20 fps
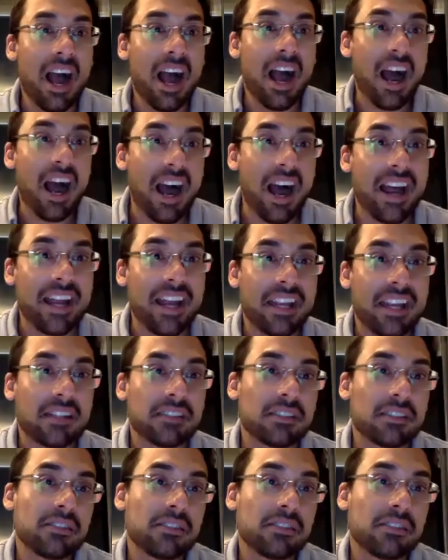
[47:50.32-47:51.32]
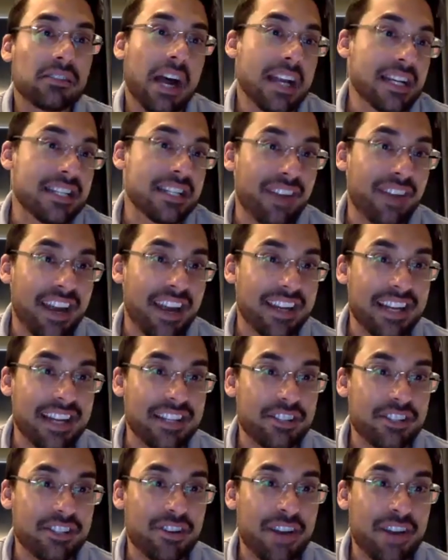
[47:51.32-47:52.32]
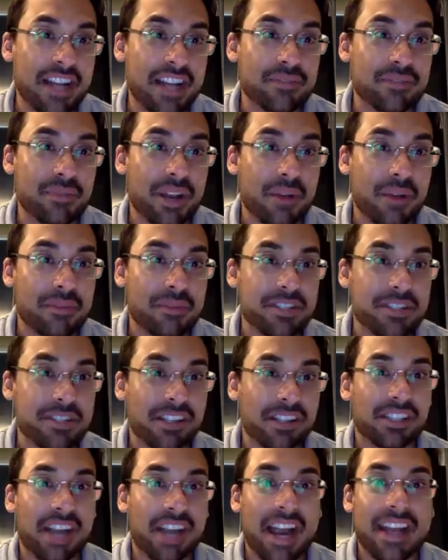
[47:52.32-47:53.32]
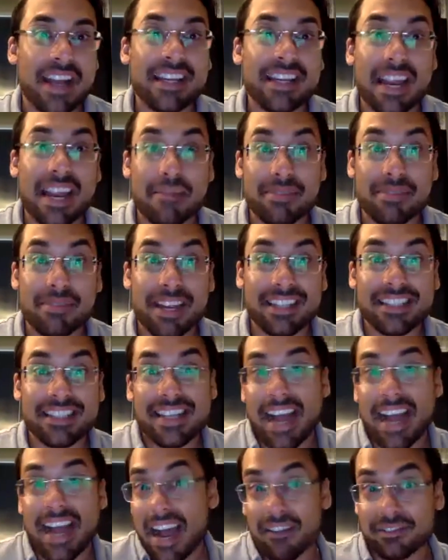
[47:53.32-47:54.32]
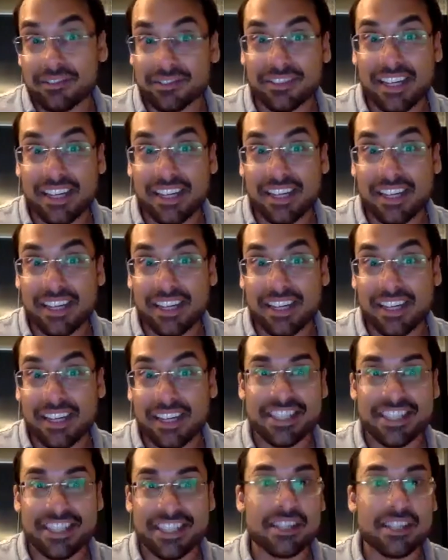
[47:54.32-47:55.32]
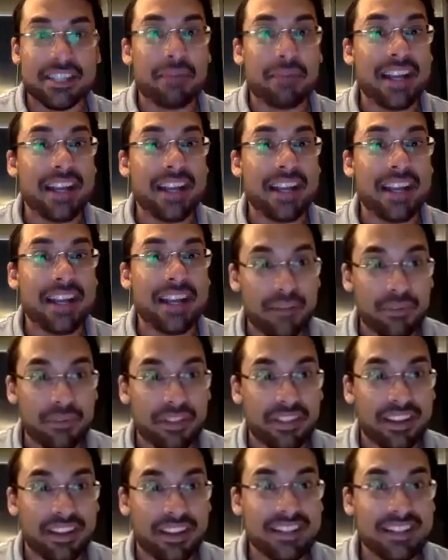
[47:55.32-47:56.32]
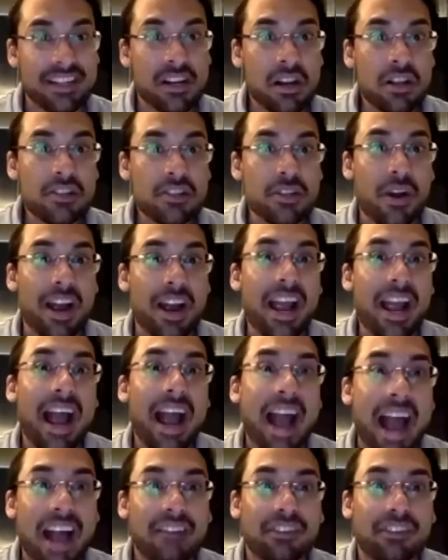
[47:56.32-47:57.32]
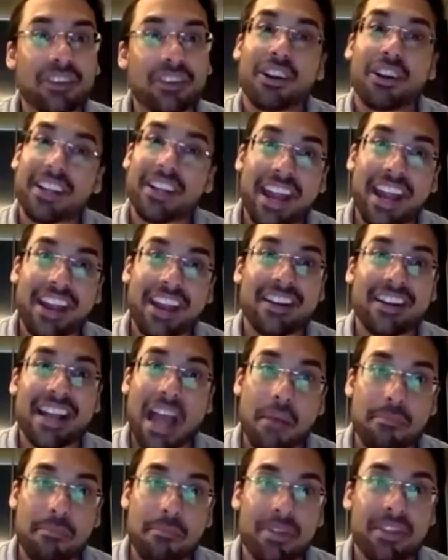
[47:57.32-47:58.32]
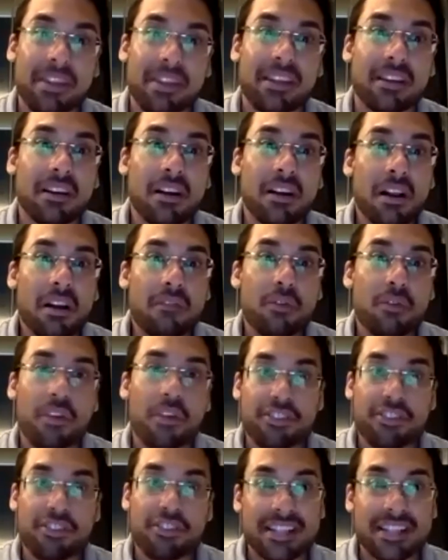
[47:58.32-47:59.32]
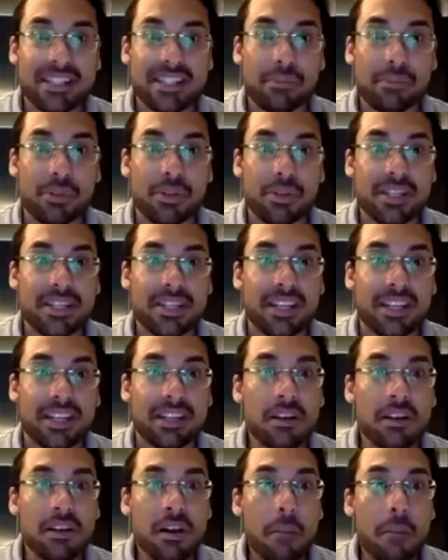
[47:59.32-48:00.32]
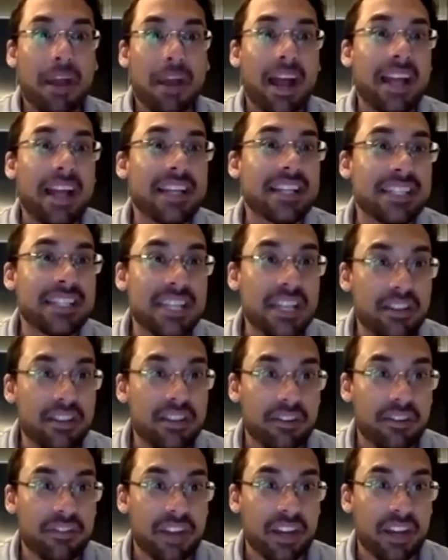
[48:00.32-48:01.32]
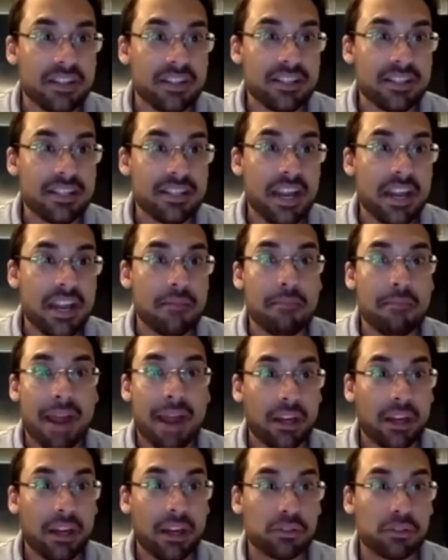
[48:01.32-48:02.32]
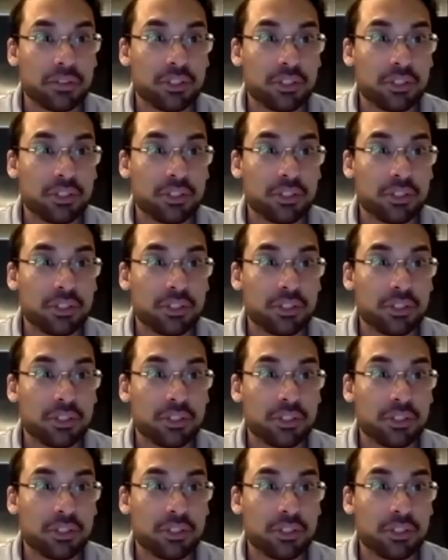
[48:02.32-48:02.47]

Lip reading: I identified as trans when I was younger. I came to England to have a sex change, but I never went ahead with it. So I have a lot of care and empathy for the trans community, but I see their fears in my own